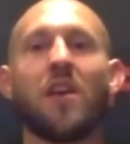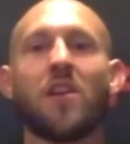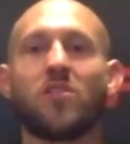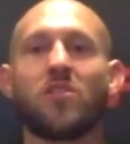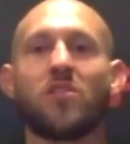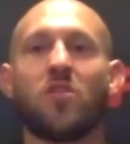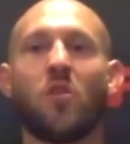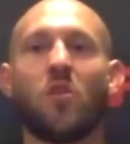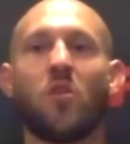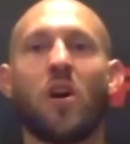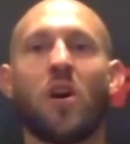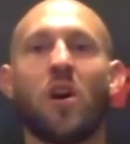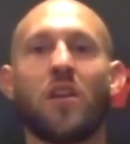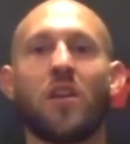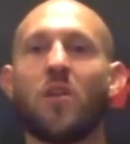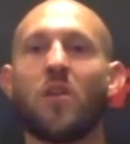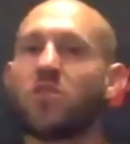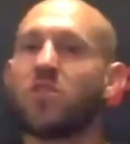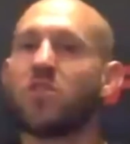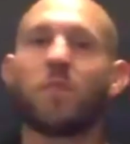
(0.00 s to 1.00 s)
So, uh, you
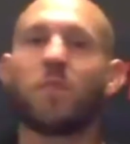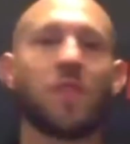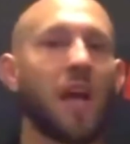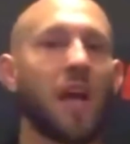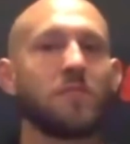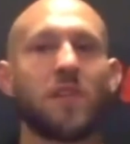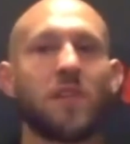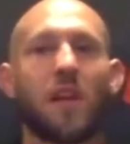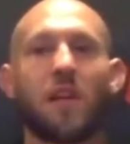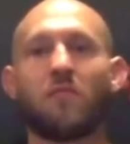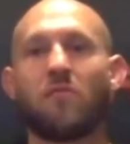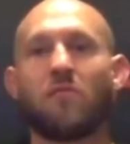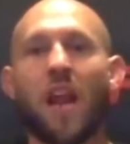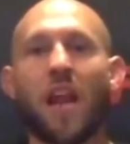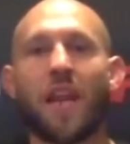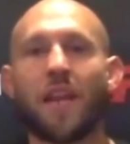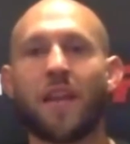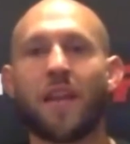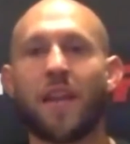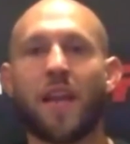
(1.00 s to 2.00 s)
know, sometimes I
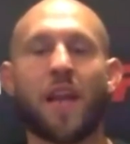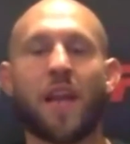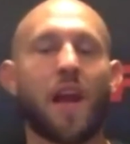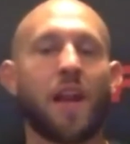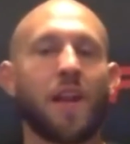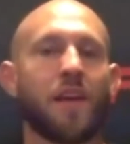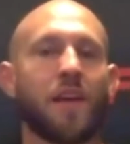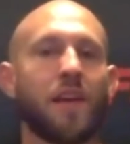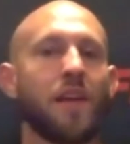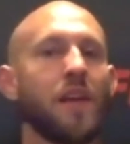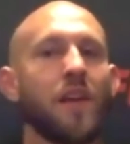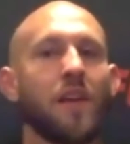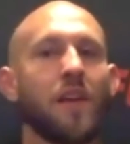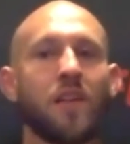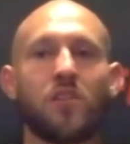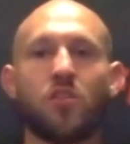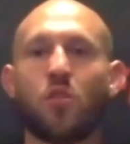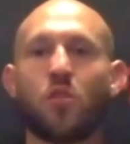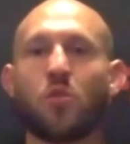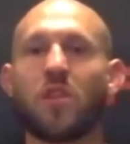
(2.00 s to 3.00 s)
write and I kind of
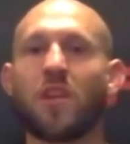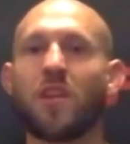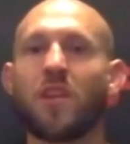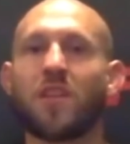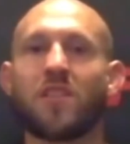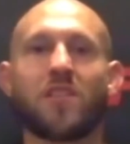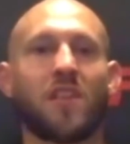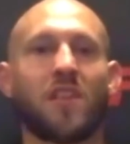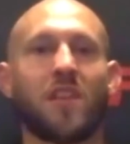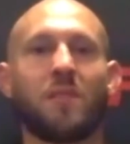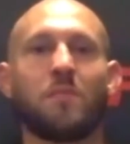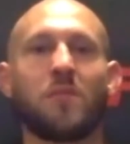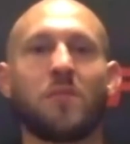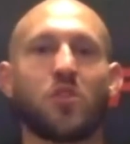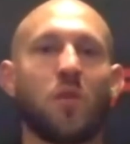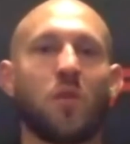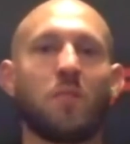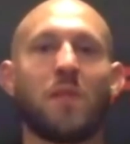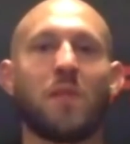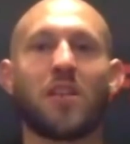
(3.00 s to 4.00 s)
do things in
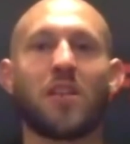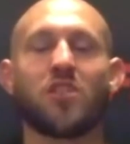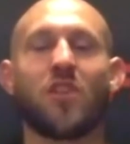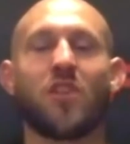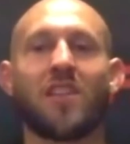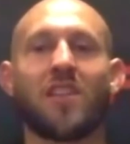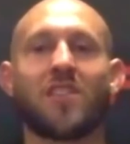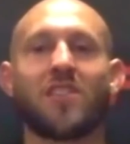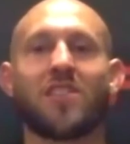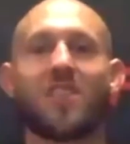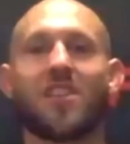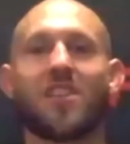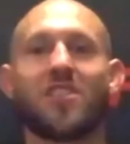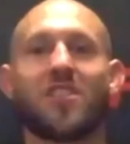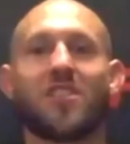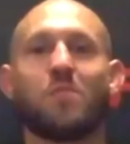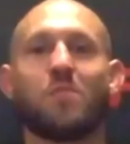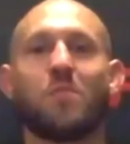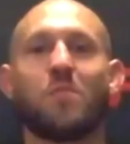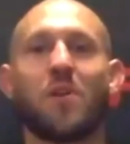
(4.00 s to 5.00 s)
between my training
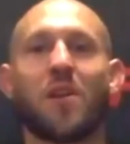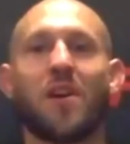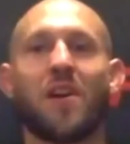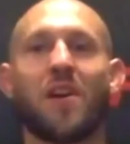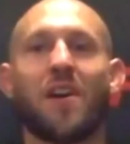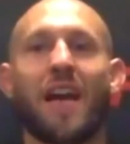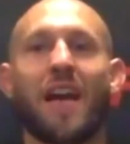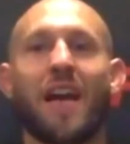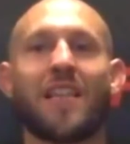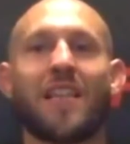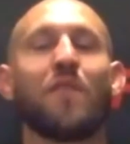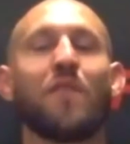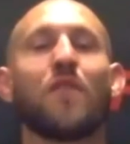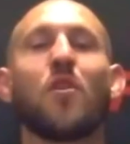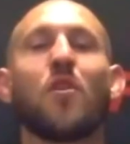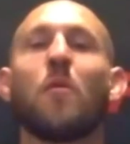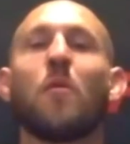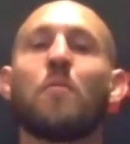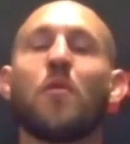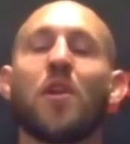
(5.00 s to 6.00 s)
sessions, but uh, I definitely
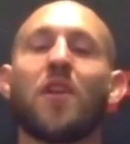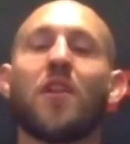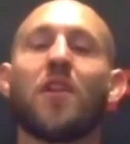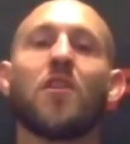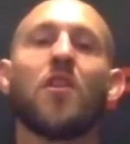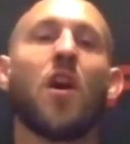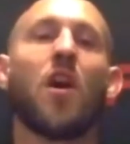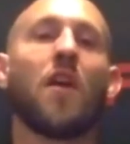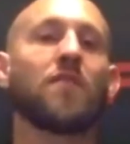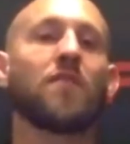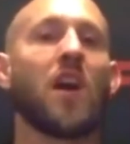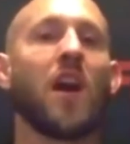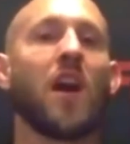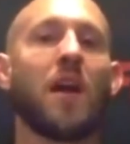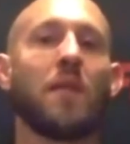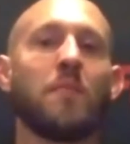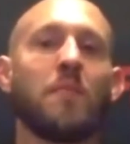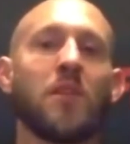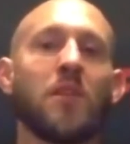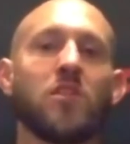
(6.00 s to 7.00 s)
don't put enough
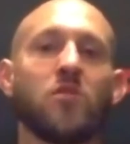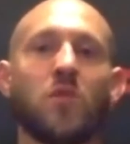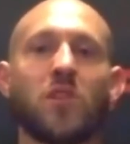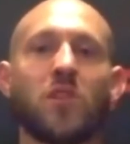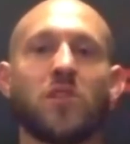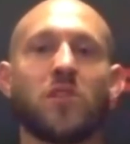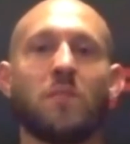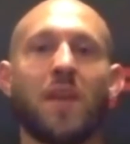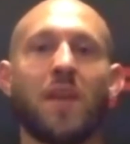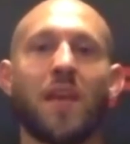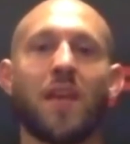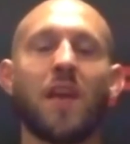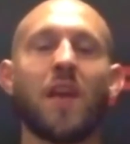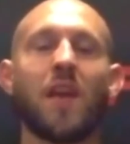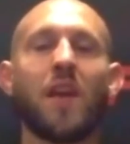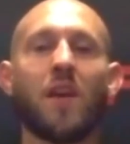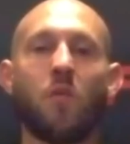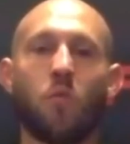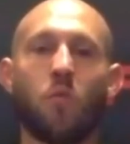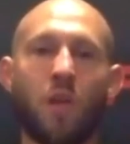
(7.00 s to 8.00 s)
time into it to make
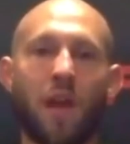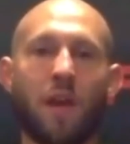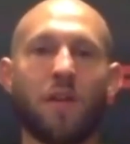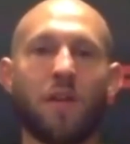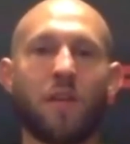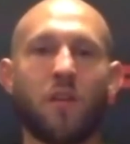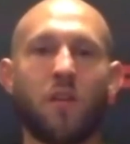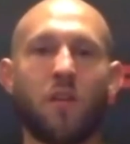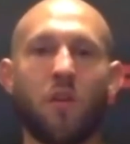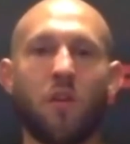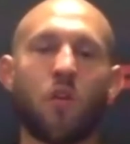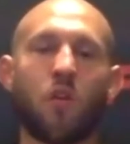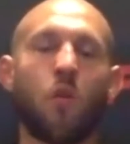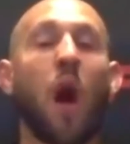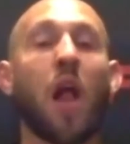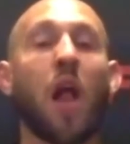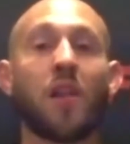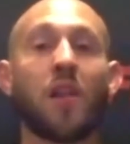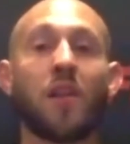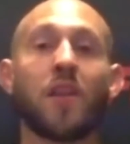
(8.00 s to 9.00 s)
what I, you know, the
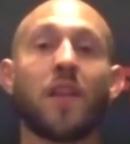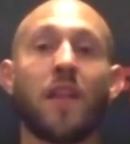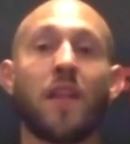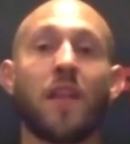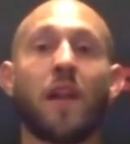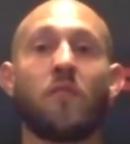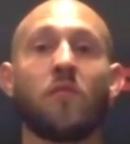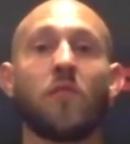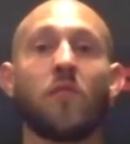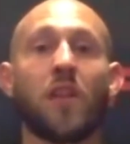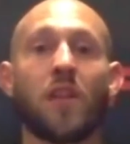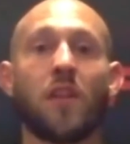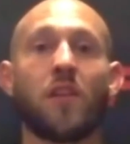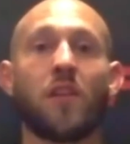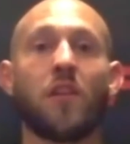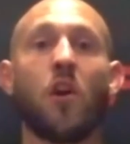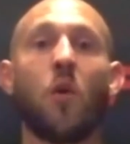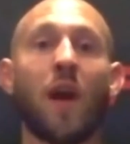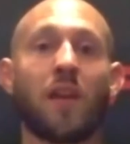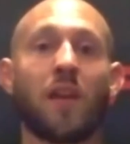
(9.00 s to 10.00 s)
quality that I really
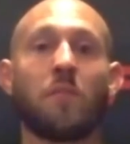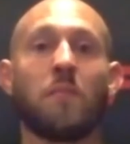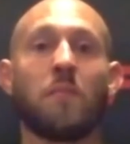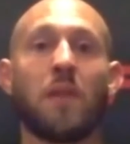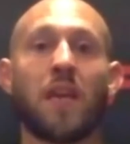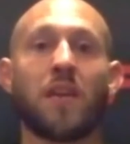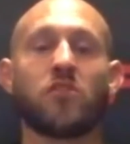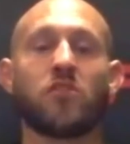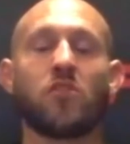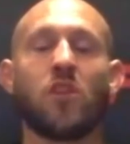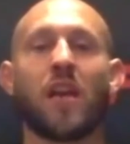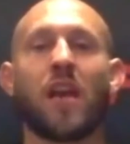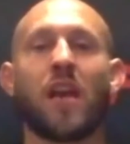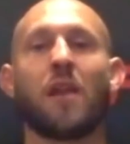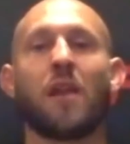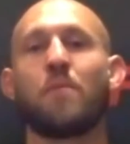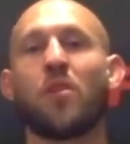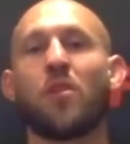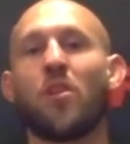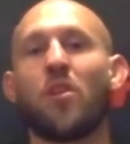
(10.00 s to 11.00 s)
know I can make. So I got
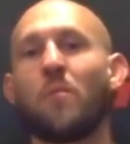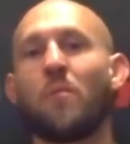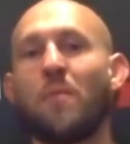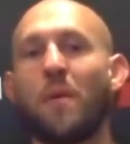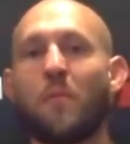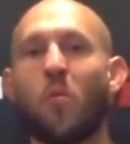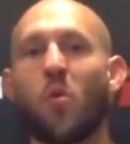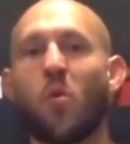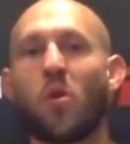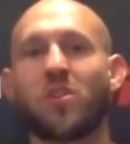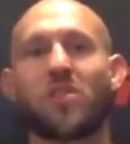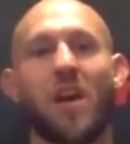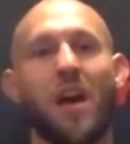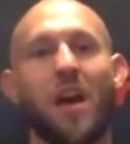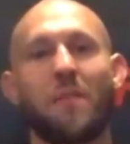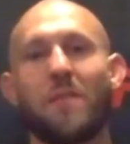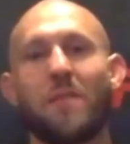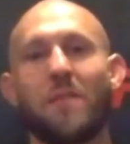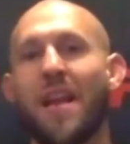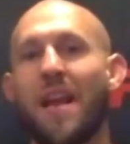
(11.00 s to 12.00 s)
to put a little bit more
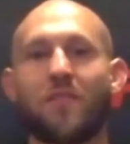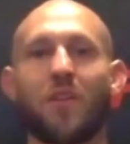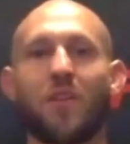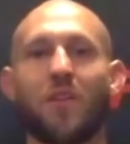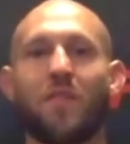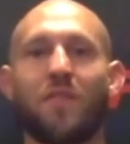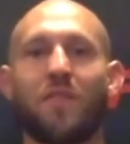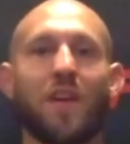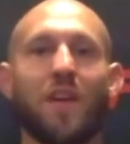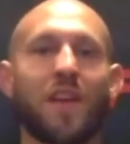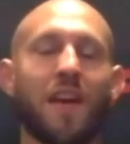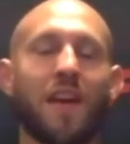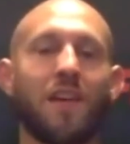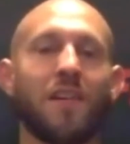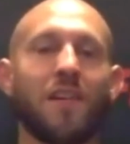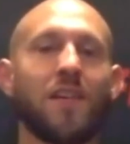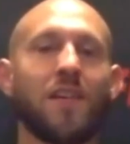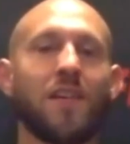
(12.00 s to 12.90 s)
time in after the fight now.